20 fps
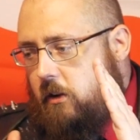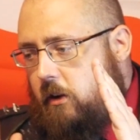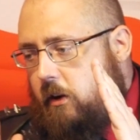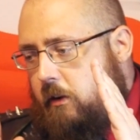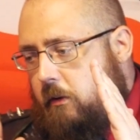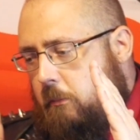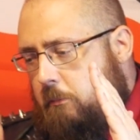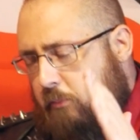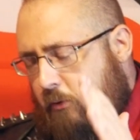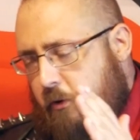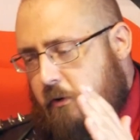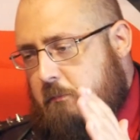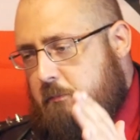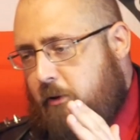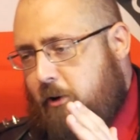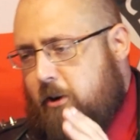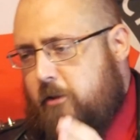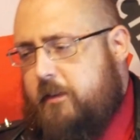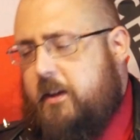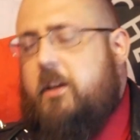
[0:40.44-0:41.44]
An important
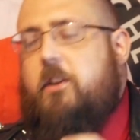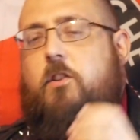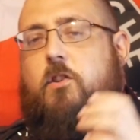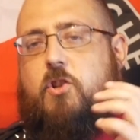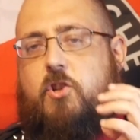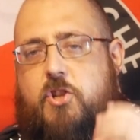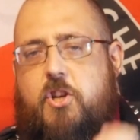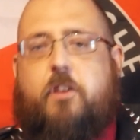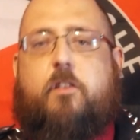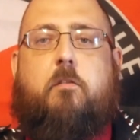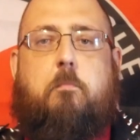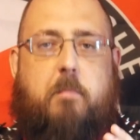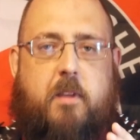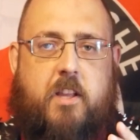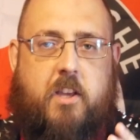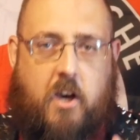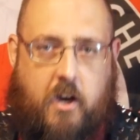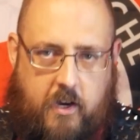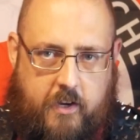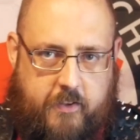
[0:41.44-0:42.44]
part of it. Just
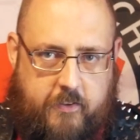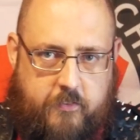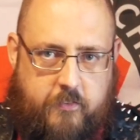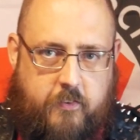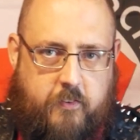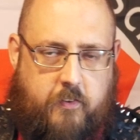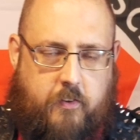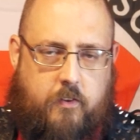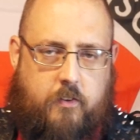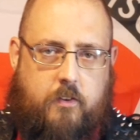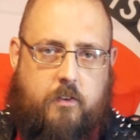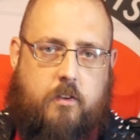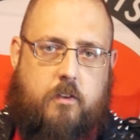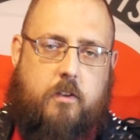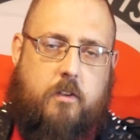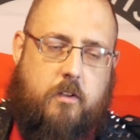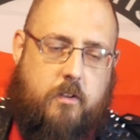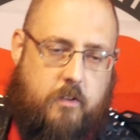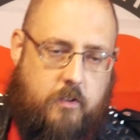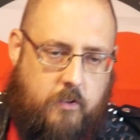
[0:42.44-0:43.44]
because
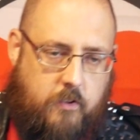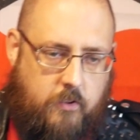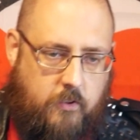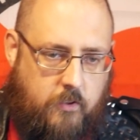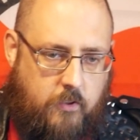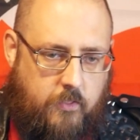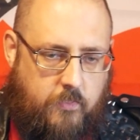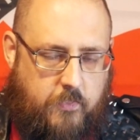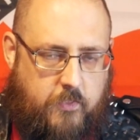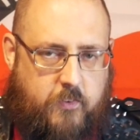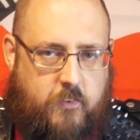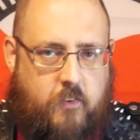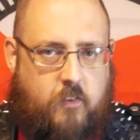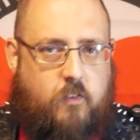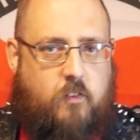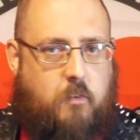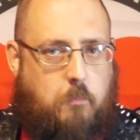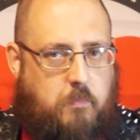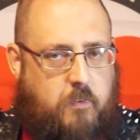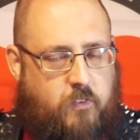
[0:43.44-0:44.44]
the
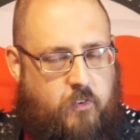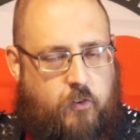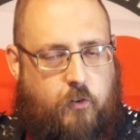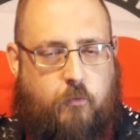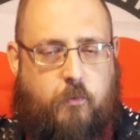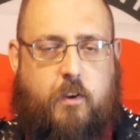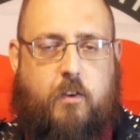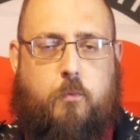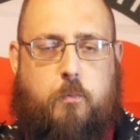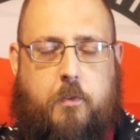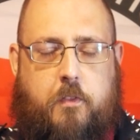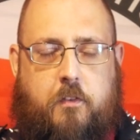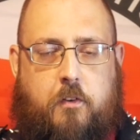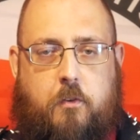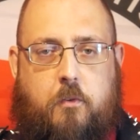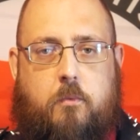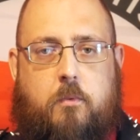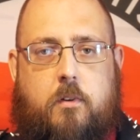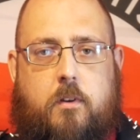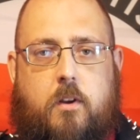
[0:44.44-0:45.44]
system disagrees with
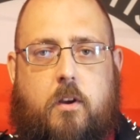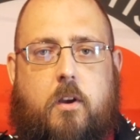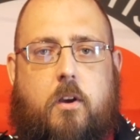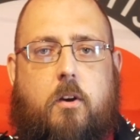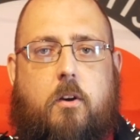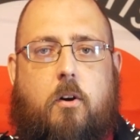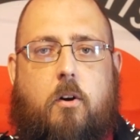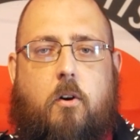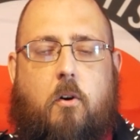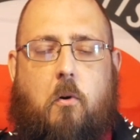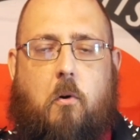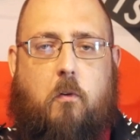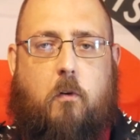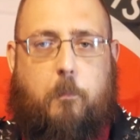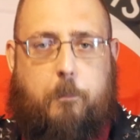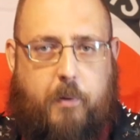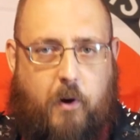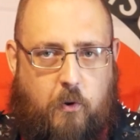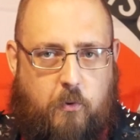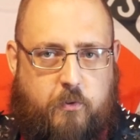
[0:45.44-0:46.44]
you or
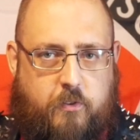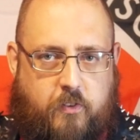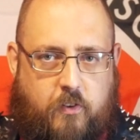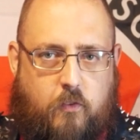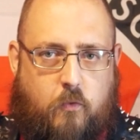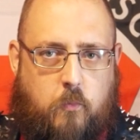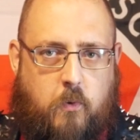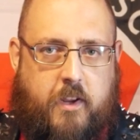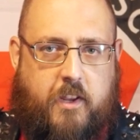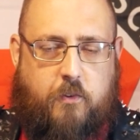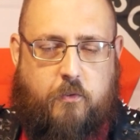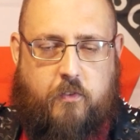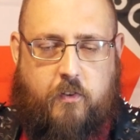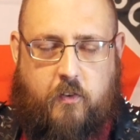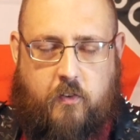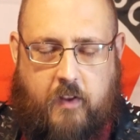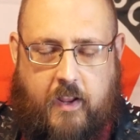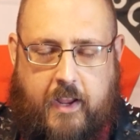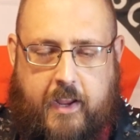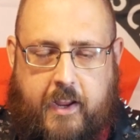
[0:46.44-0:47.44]
opposes what you
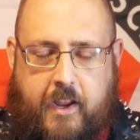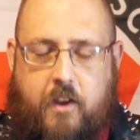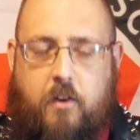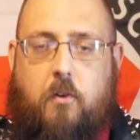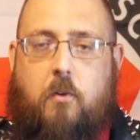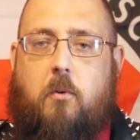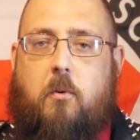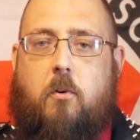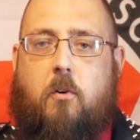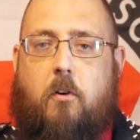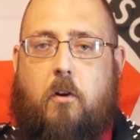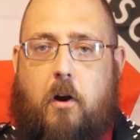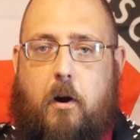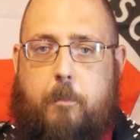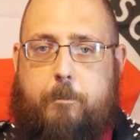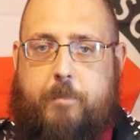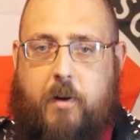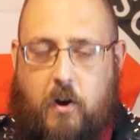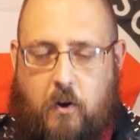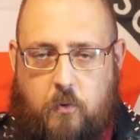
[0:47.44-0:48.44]
say or
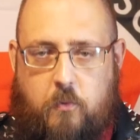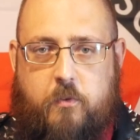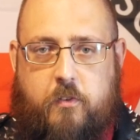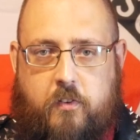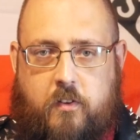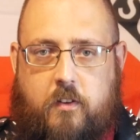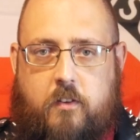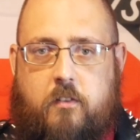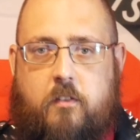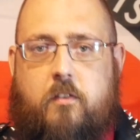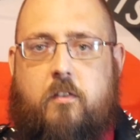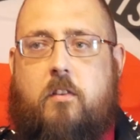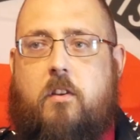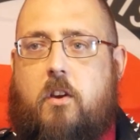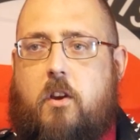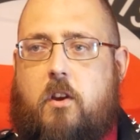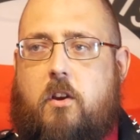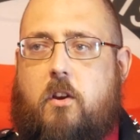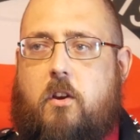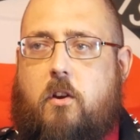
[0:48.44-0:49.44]
opposes
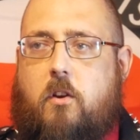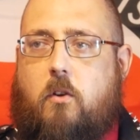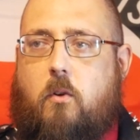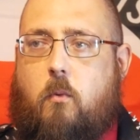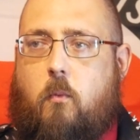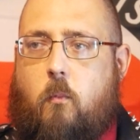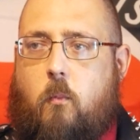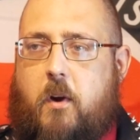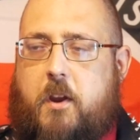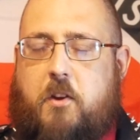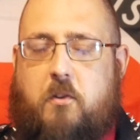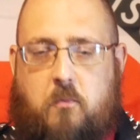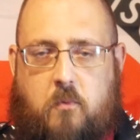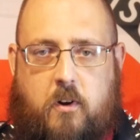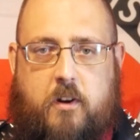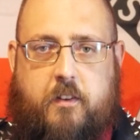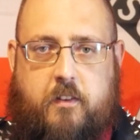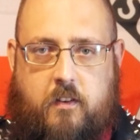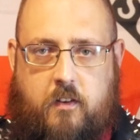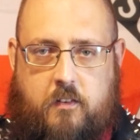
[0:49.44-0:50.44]
what you
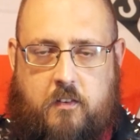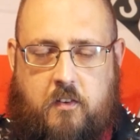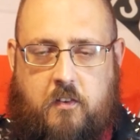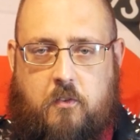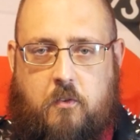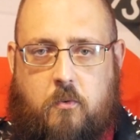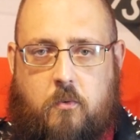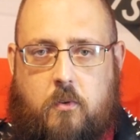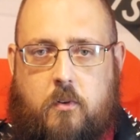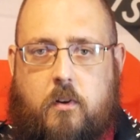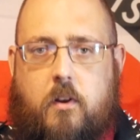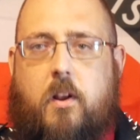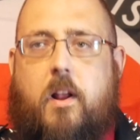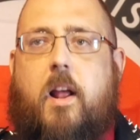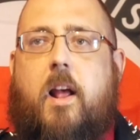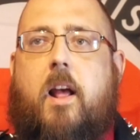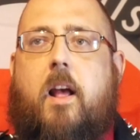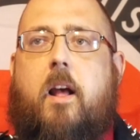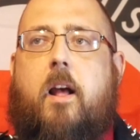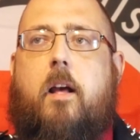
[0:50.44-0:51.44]
want to do,
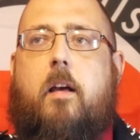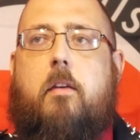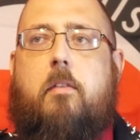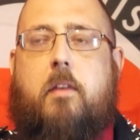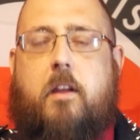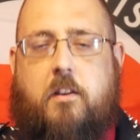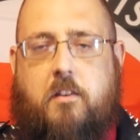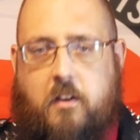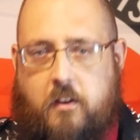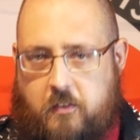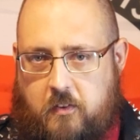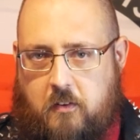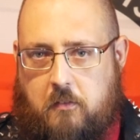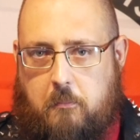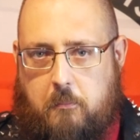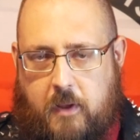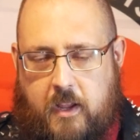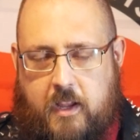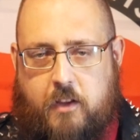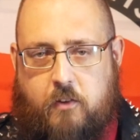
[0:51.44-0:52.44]
that doesn't
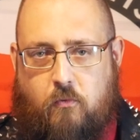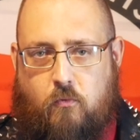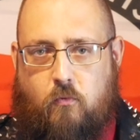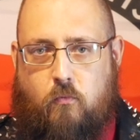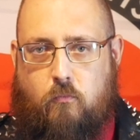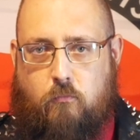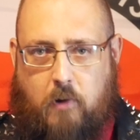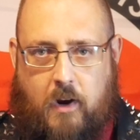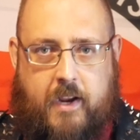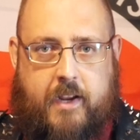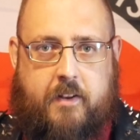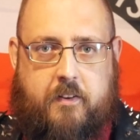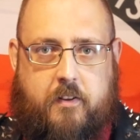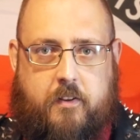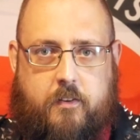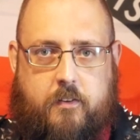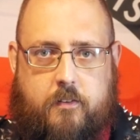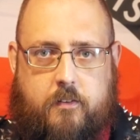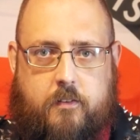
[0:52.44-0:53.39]
make you right.